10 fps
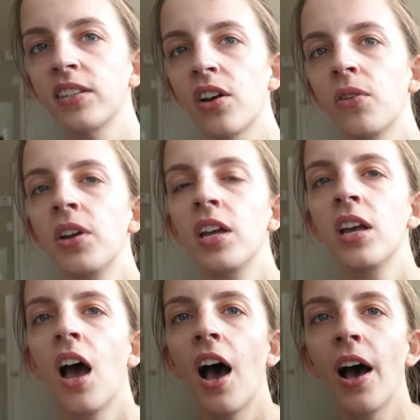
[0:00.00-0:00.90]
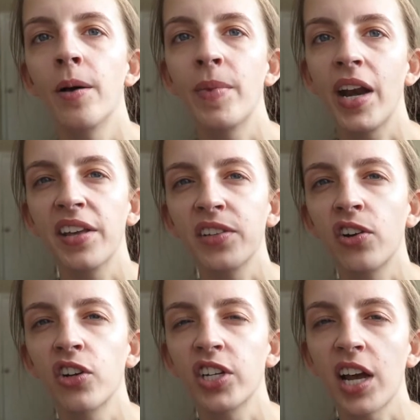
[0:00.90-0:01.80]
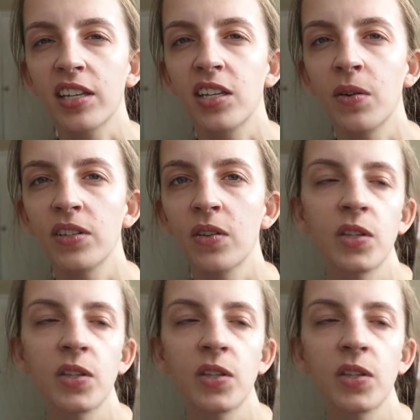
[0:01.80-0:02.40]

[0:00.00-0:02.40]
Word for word: So, um, and has longer text to it. So